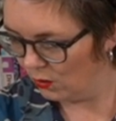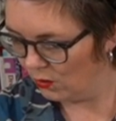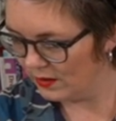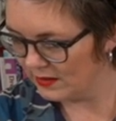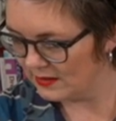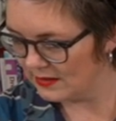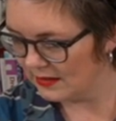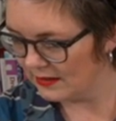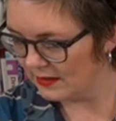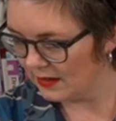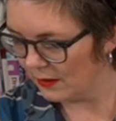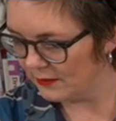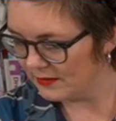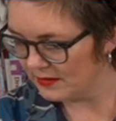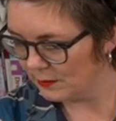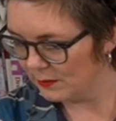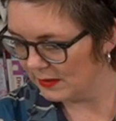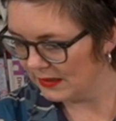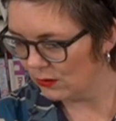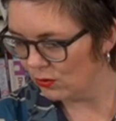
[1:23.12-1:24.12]
Oh, there's
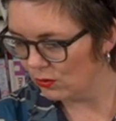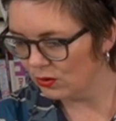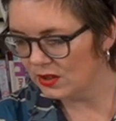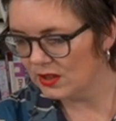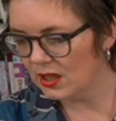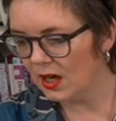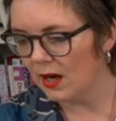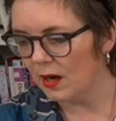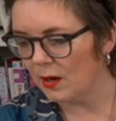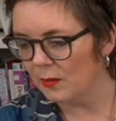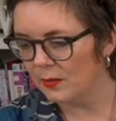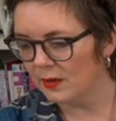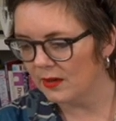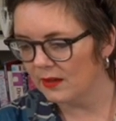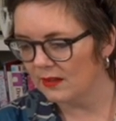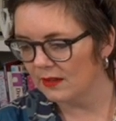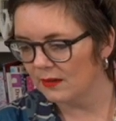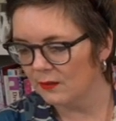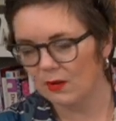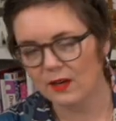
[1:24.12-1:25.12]
somebody called Tup.
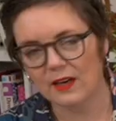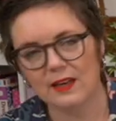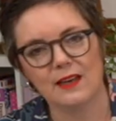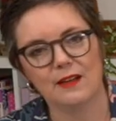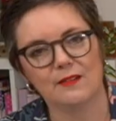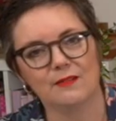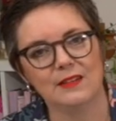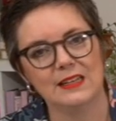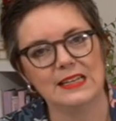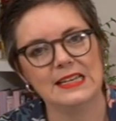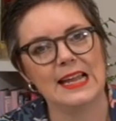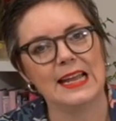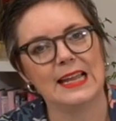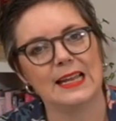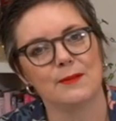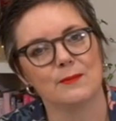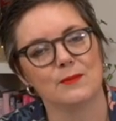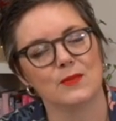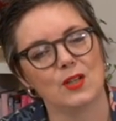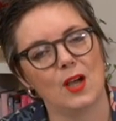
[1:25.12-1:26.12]
What a lovely
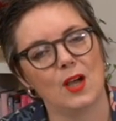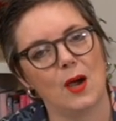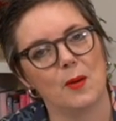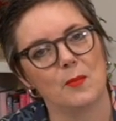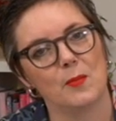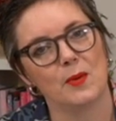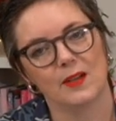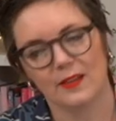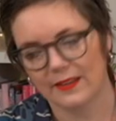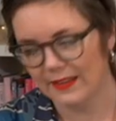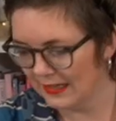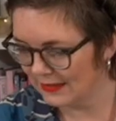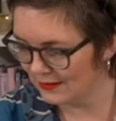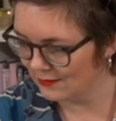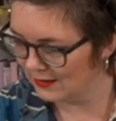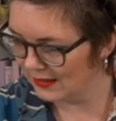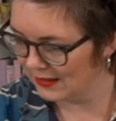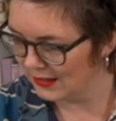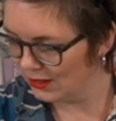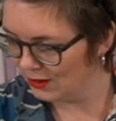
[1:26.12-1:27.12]
name, Tup.
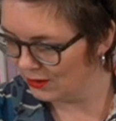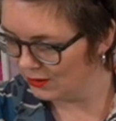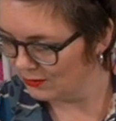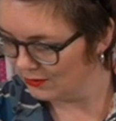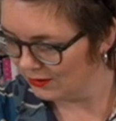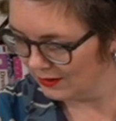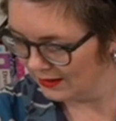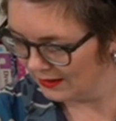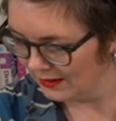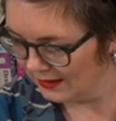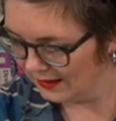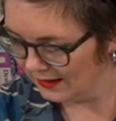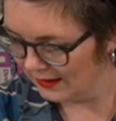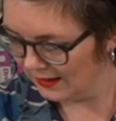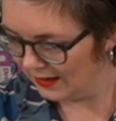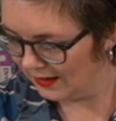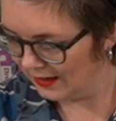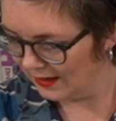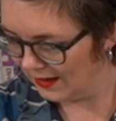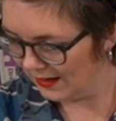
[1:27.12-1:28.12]
That's really cute.
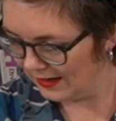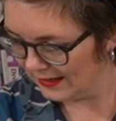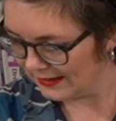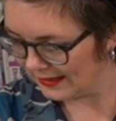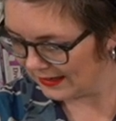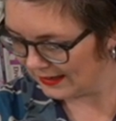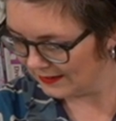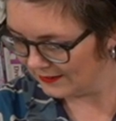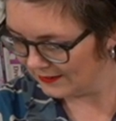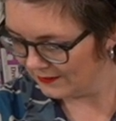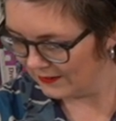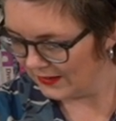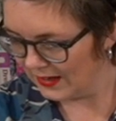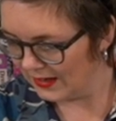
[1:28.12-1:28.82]
I like that.